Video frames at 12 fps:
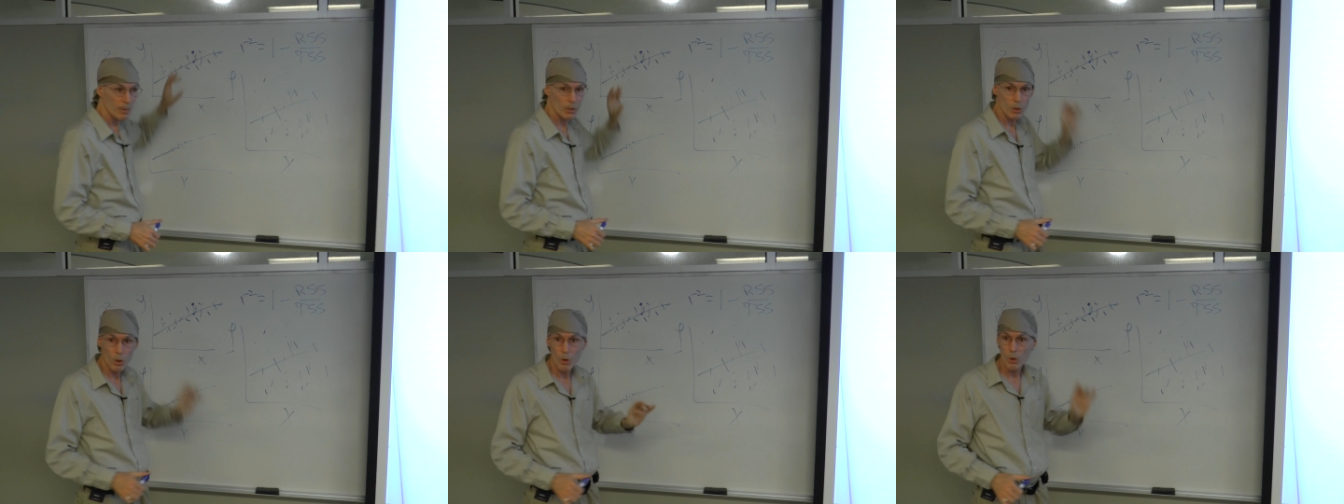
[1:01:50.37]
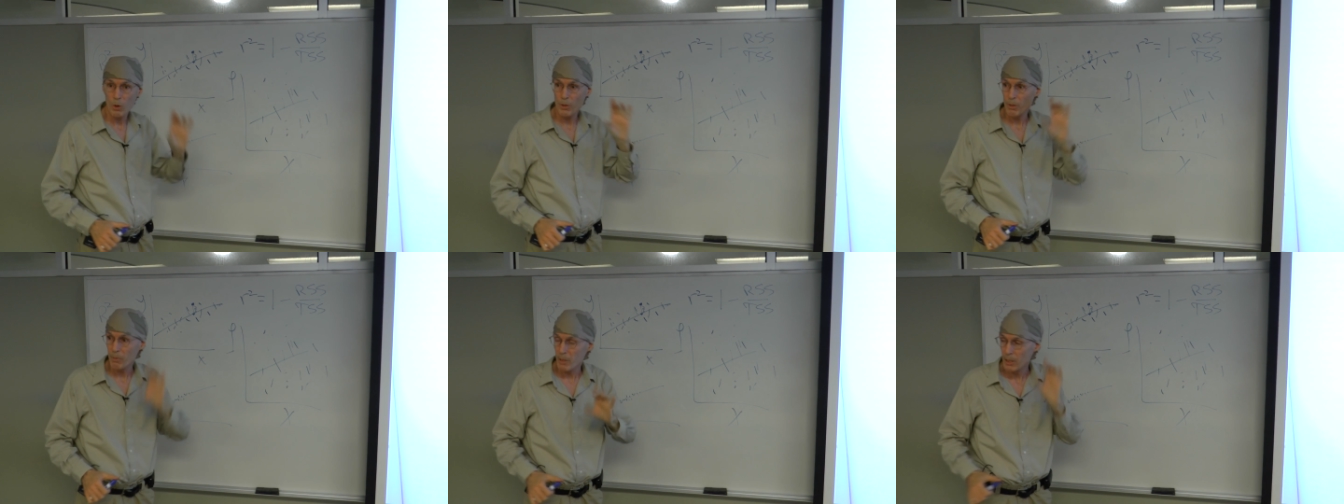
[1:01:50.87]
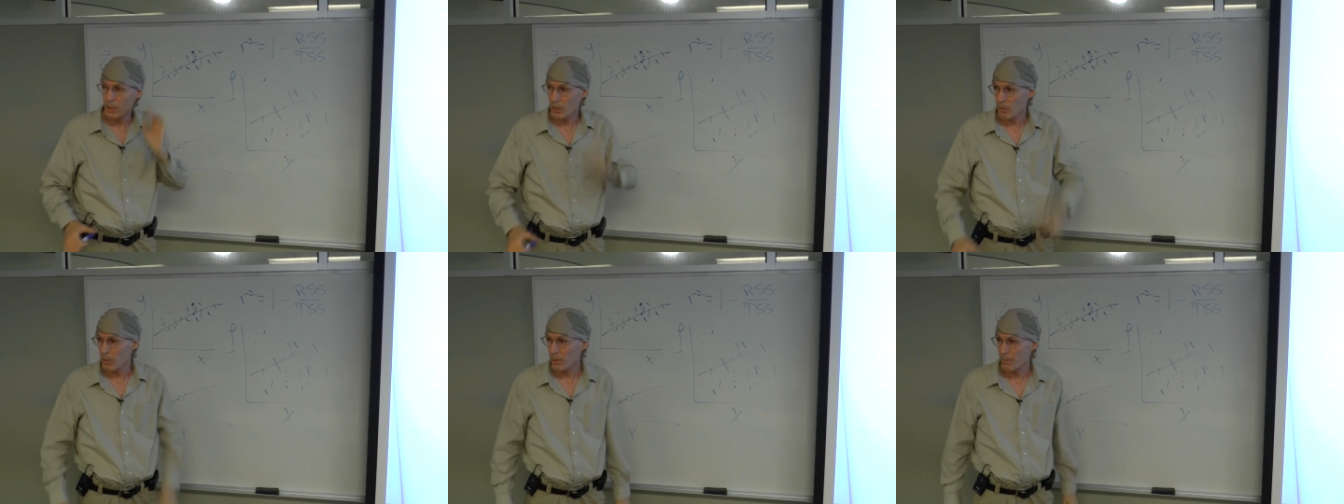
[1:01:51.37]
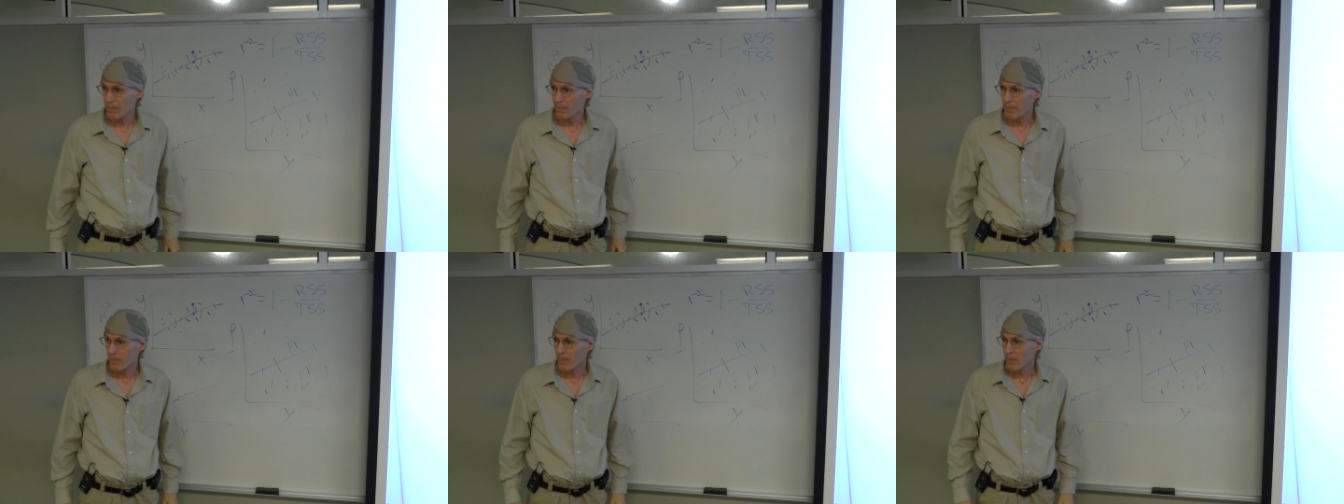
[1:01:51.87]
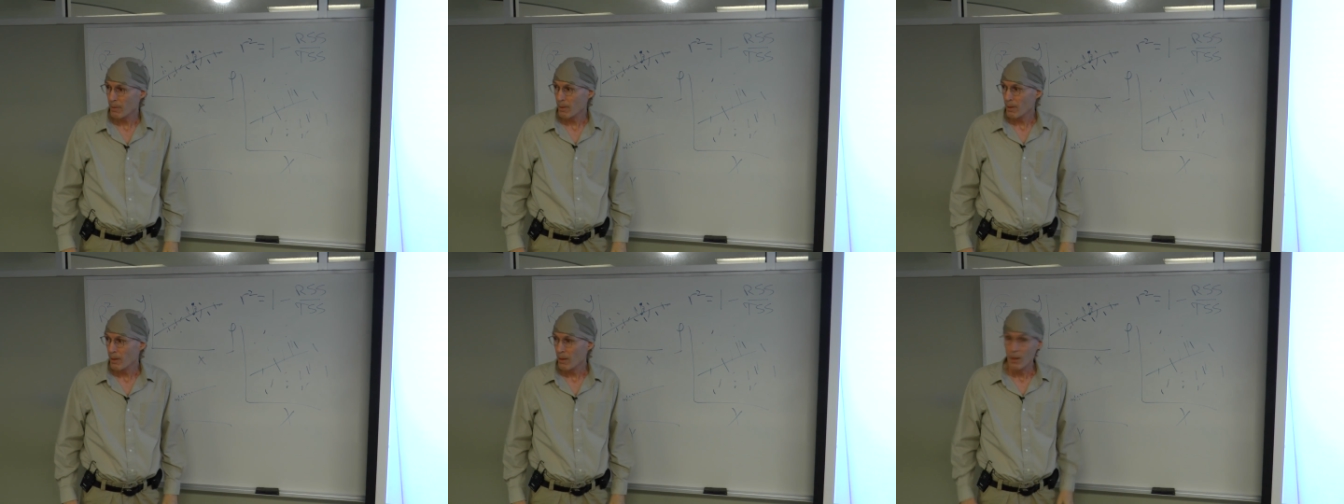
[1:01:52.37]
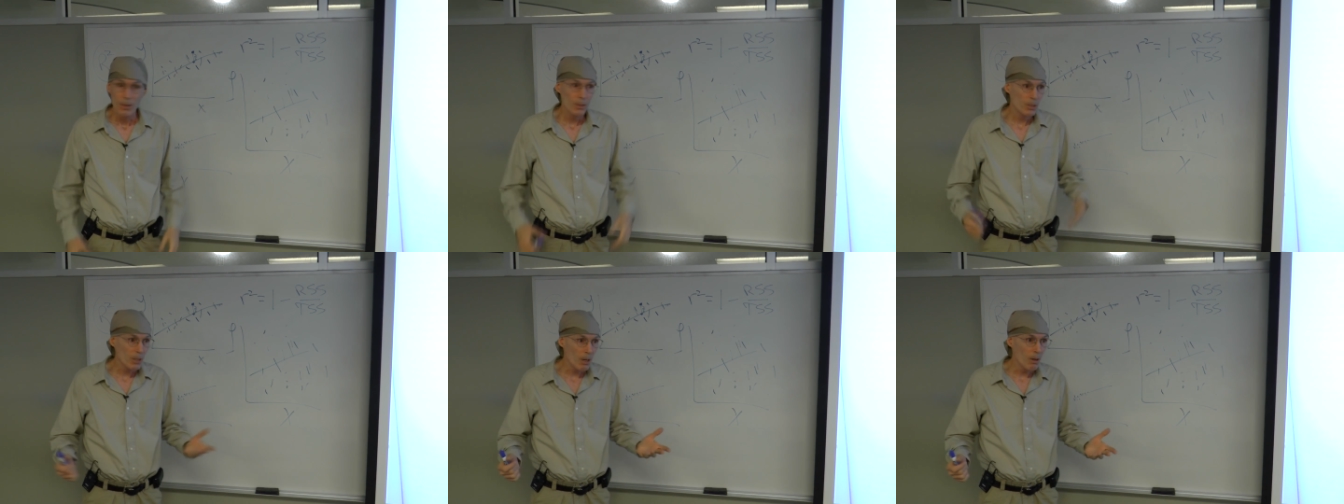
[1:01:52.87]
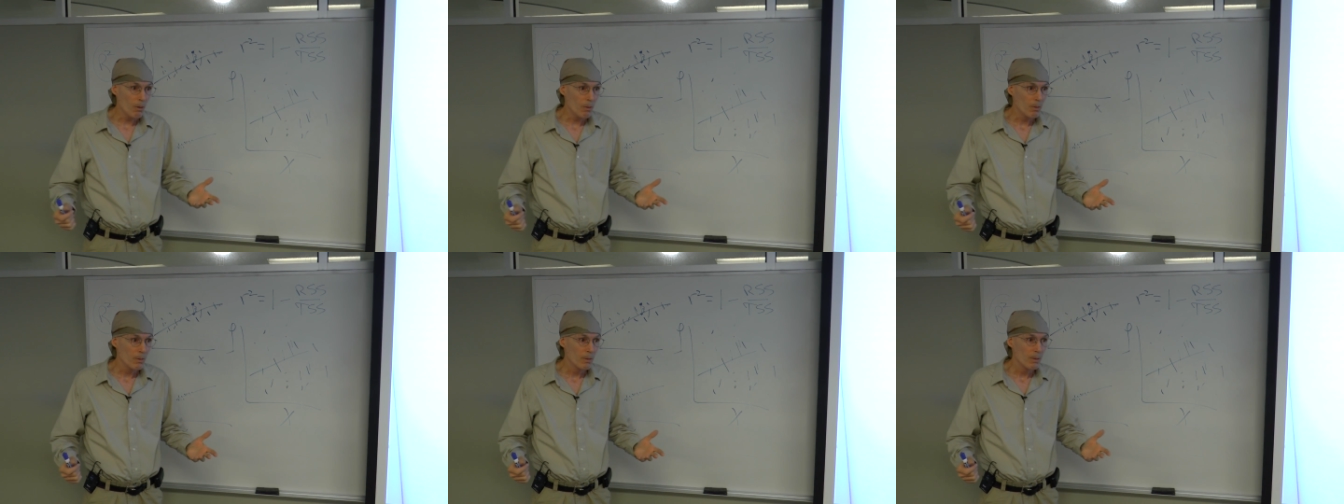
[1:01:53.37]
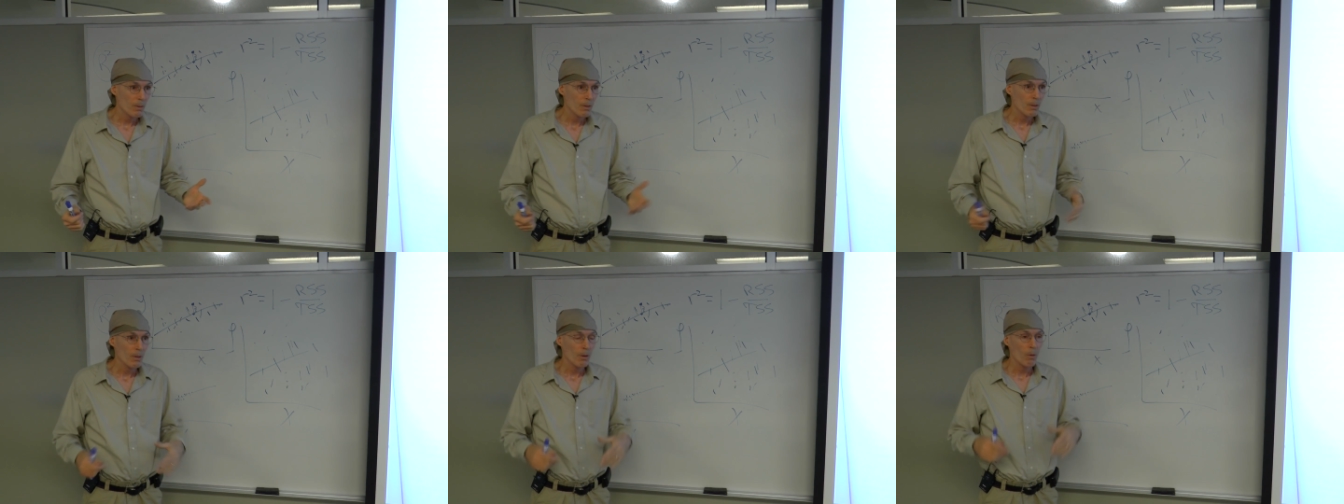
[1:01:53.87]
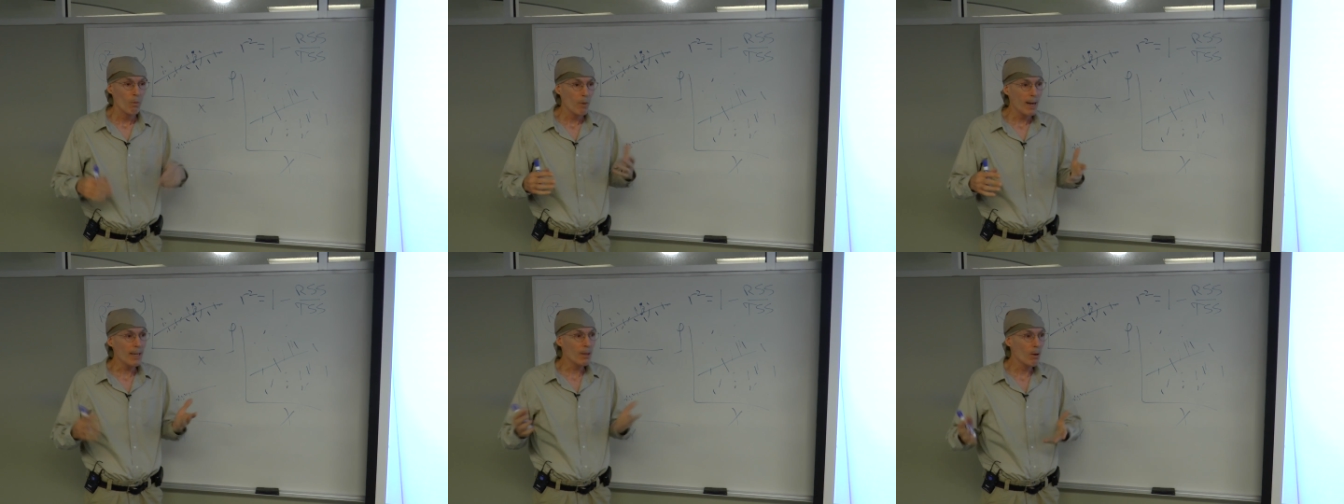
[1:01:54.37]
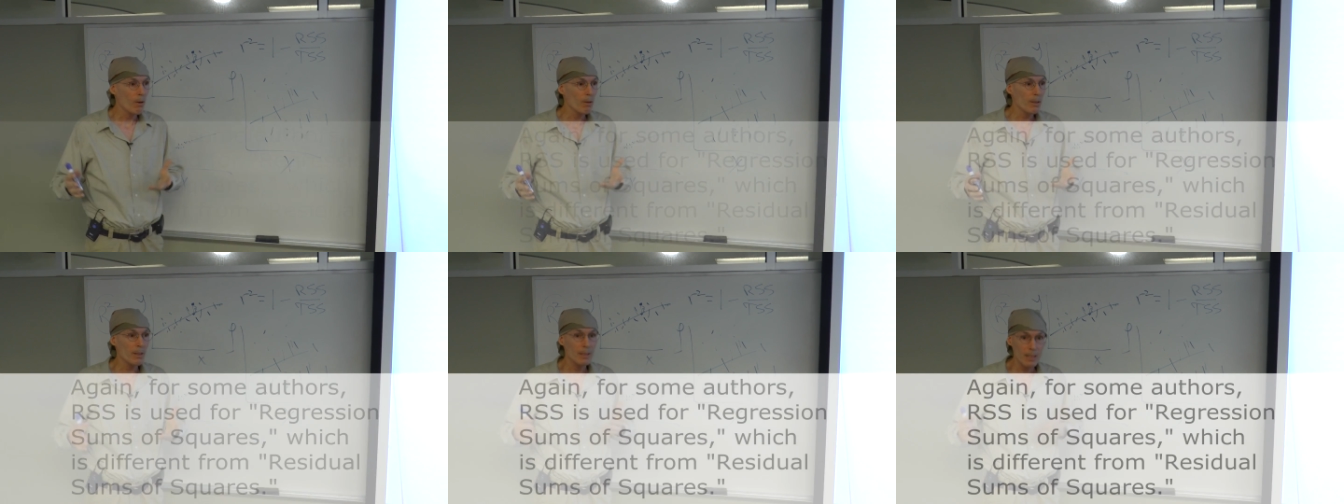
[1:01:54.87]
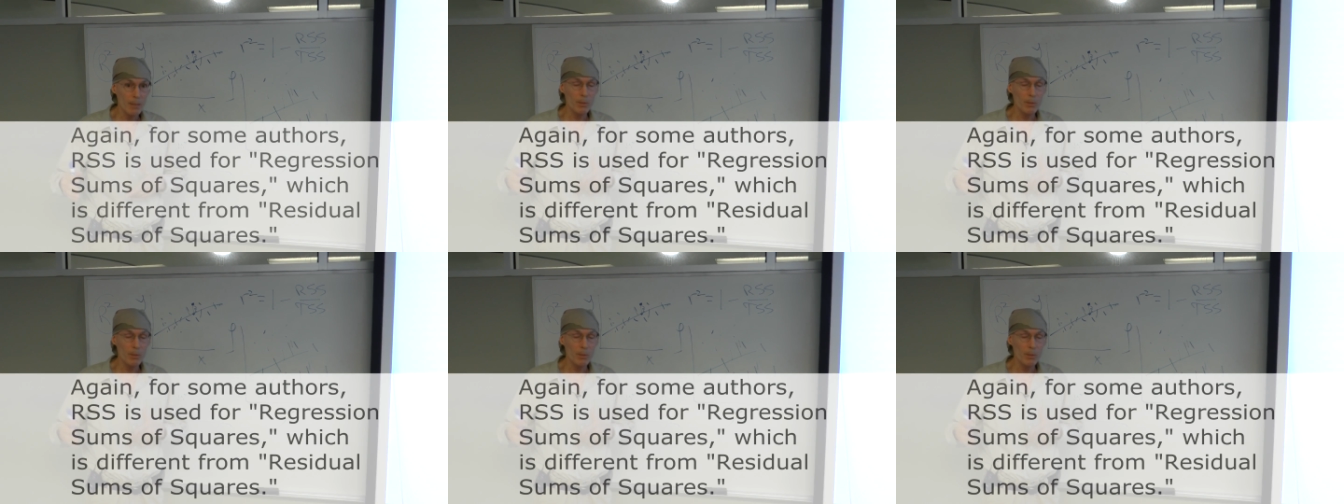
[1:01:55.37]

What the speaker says: called the residual. So, why call it the sum of